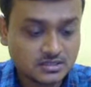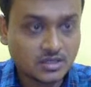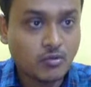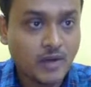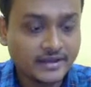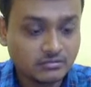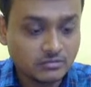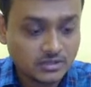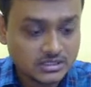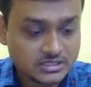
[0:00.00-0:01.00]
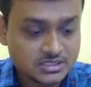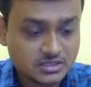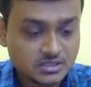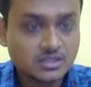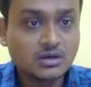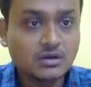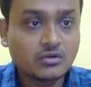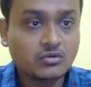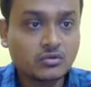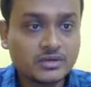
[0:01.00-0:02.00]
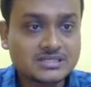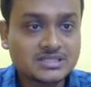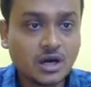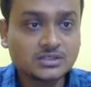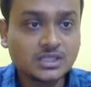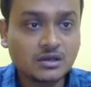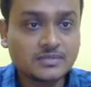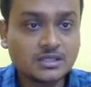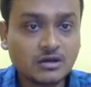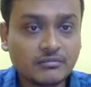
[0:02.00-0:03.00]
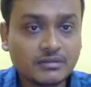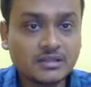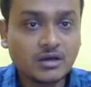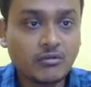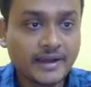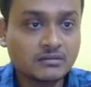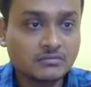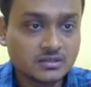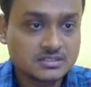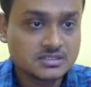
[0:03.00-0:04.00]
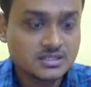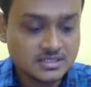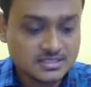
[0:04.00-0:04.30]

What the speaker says: The White Mughals. Who is the author of the novel The White Mughals?